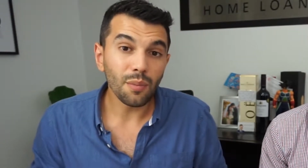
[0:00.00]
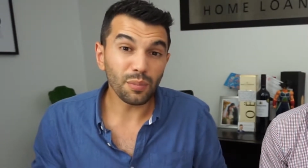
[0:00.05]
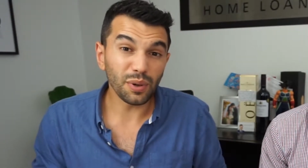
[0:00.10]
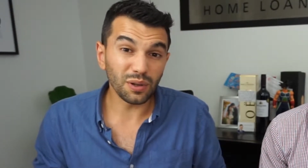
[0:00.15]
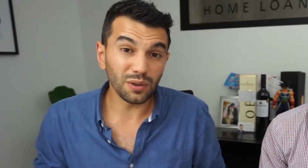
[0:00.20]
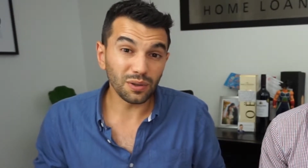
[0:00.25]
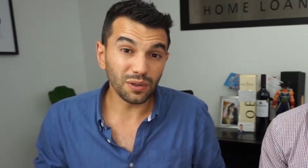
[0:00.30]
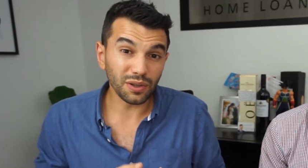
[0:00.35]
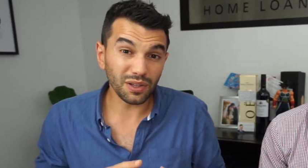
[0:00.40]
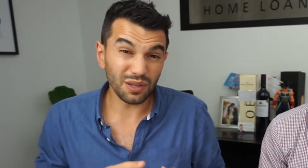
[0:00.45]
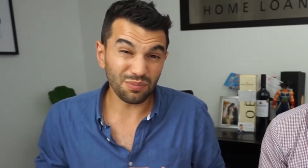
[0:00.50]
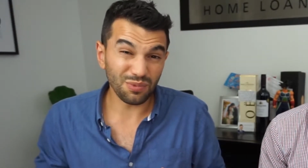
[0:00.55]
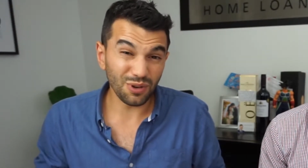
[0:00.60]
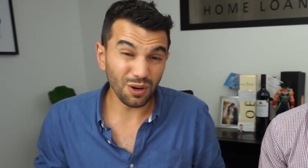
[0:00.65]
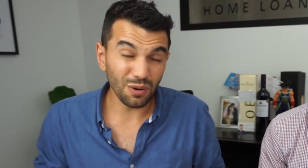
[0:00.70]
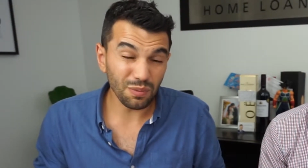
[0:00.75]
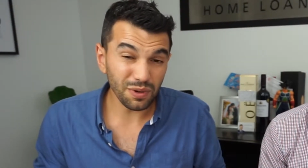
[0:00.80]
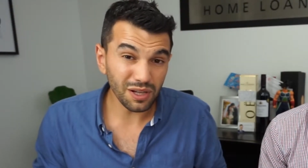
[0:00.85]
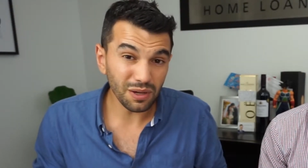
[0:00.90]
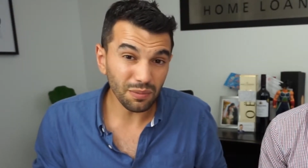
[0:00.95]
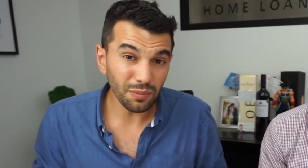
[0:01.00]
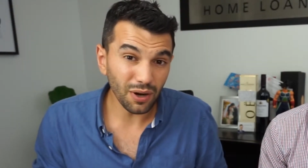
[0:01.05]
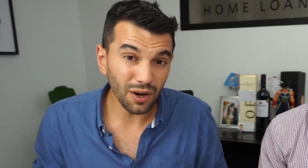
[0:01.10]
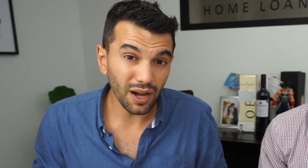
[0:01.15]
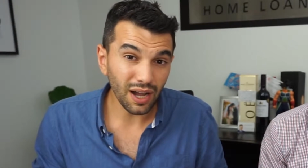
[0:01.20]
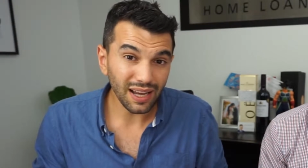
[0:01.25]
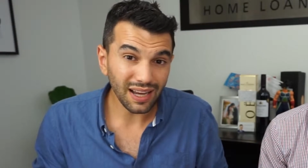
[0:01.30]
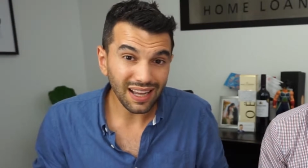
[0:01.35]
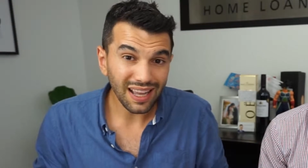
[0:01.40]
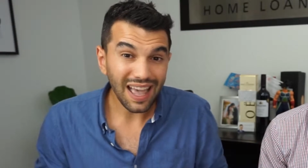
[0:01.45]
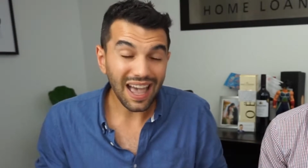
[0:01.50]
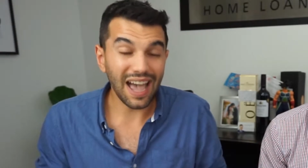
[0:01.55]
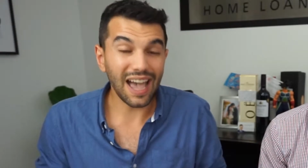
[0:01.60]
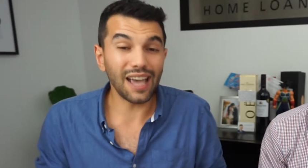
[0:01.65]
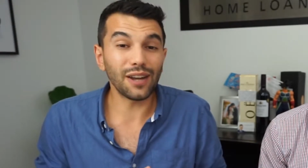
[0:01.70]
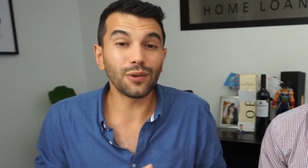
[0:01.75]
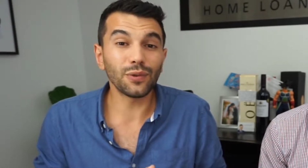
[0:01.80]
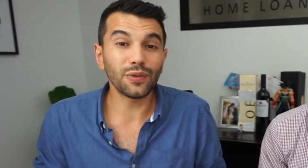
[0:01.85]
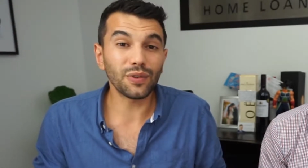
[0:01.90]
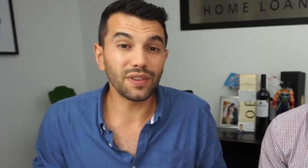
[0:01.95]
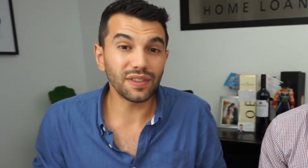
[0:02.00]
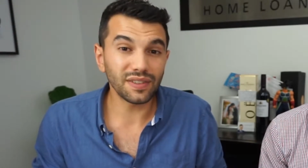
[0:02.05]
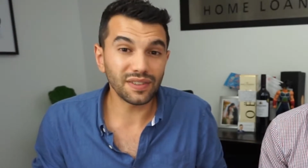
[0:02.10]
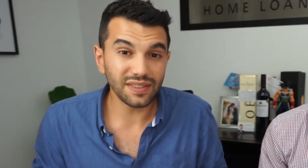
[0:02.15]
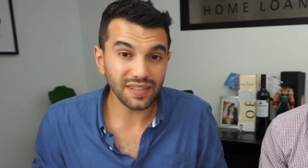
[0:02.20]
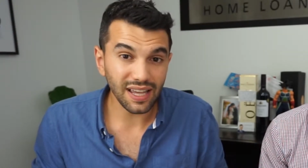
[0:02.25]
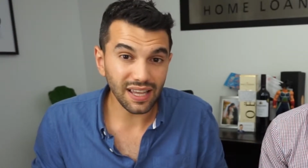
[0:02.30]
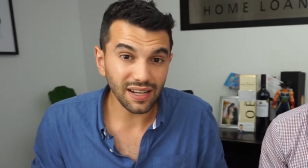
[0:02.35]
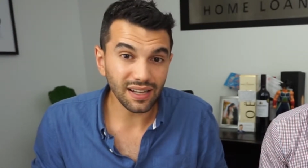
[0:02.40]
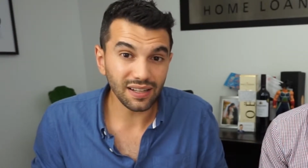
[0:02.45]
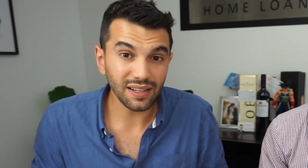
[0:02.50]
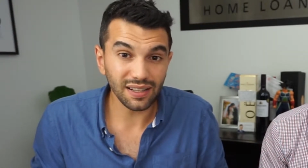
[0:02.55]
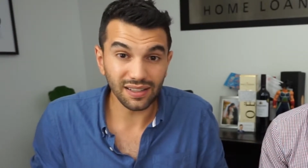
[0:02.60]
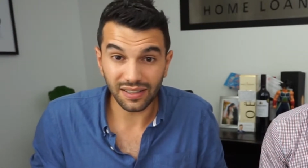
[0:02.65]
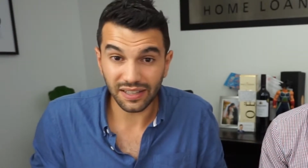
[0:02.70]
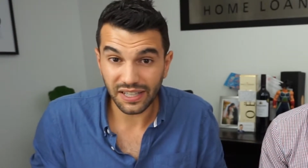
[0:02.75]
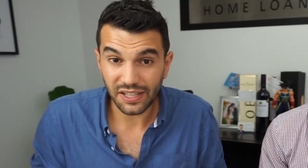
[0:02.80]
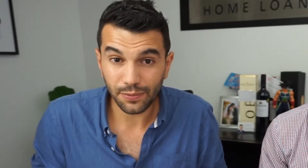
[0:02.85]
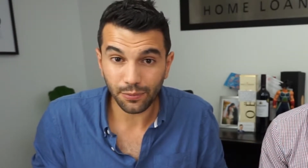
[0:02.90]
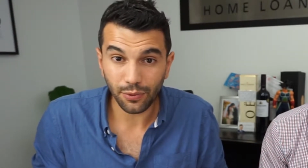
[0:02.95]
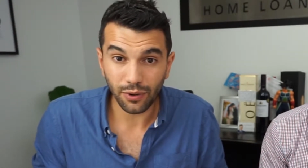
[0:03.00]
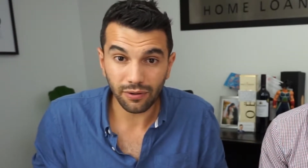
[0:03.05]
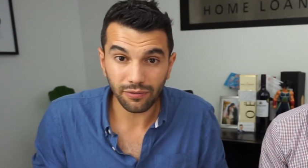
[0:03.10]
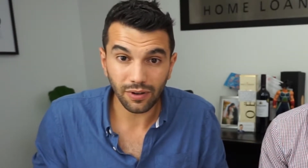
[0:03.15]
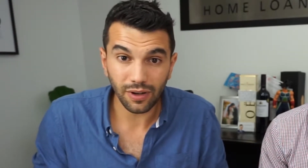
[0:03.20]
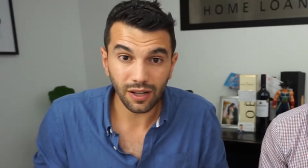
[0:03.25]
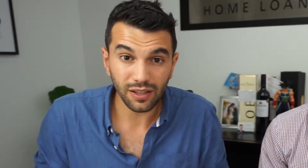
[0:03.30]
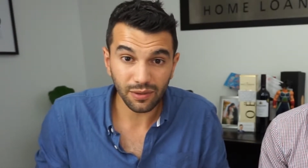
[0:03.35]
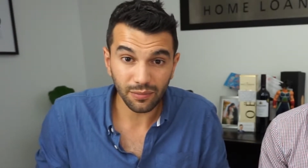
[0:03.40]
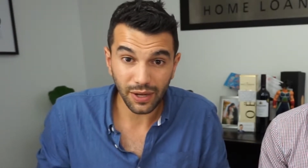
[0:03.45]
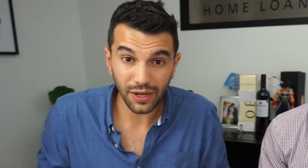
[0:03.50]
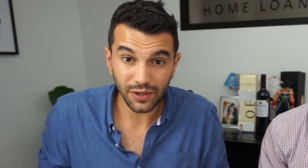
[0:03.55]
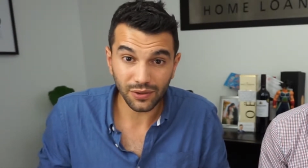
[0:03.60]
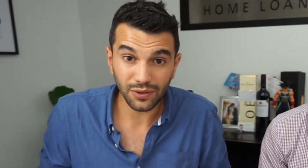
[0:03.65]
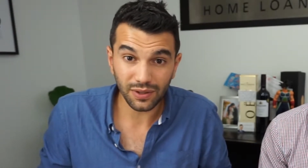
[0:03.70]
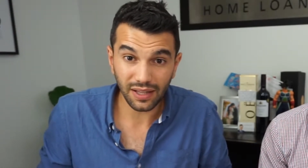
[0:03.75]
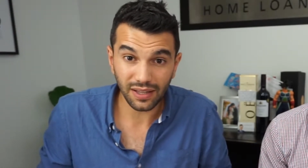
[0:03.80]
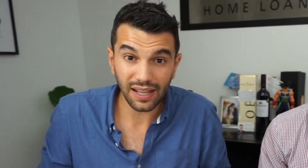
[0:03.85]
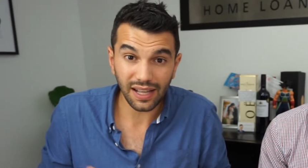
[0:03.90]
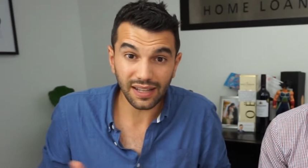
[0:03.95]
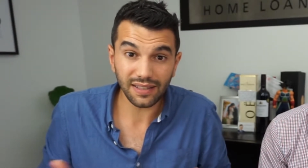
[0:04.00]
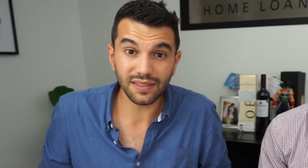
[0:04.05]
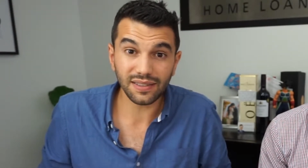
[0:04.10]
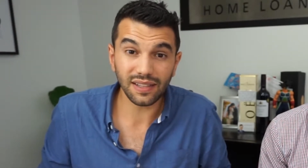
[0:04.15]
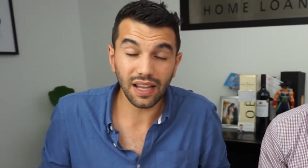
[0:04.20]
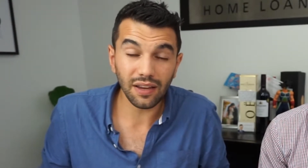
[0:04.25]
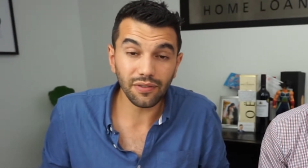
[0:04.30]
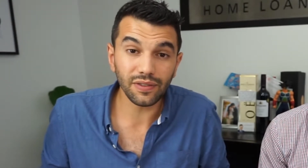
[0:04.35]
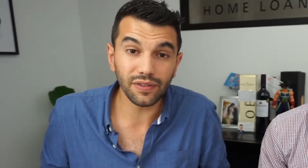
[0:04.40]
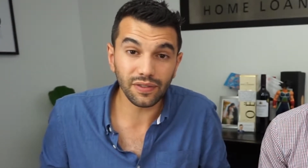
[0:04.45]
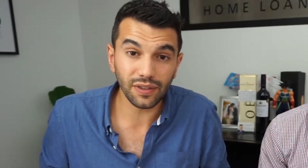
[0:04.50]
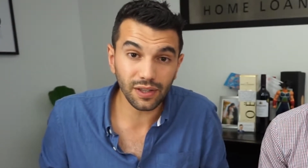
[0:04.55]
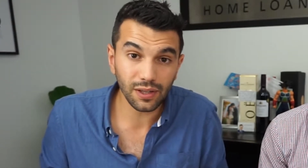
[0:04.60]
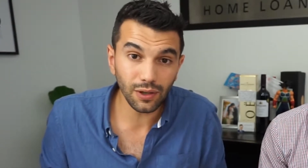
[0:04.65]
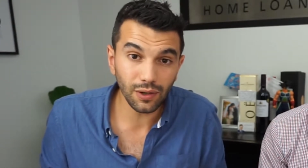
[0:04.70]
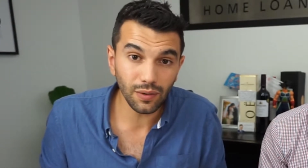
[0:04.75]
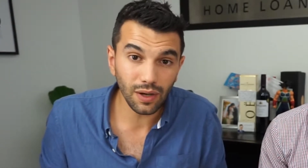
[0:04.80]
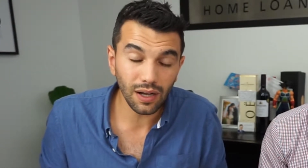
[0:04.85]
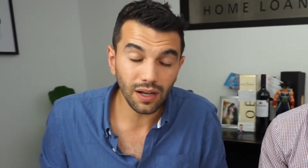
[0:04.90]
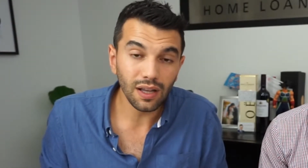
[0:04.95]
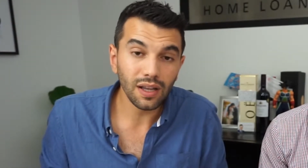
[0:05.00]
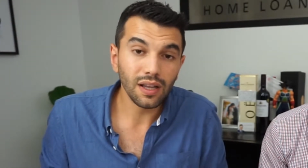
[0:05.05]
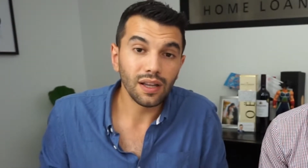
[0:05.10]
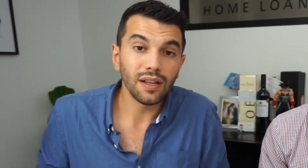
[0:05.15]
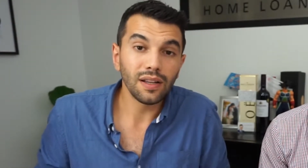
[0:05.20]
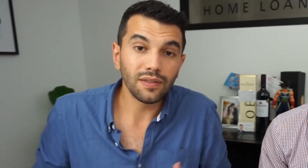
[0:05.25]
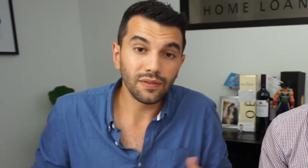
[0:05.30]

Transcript: but it'll look at the property you're buying and also the tenant and lease profile to make sure that that's safe and secure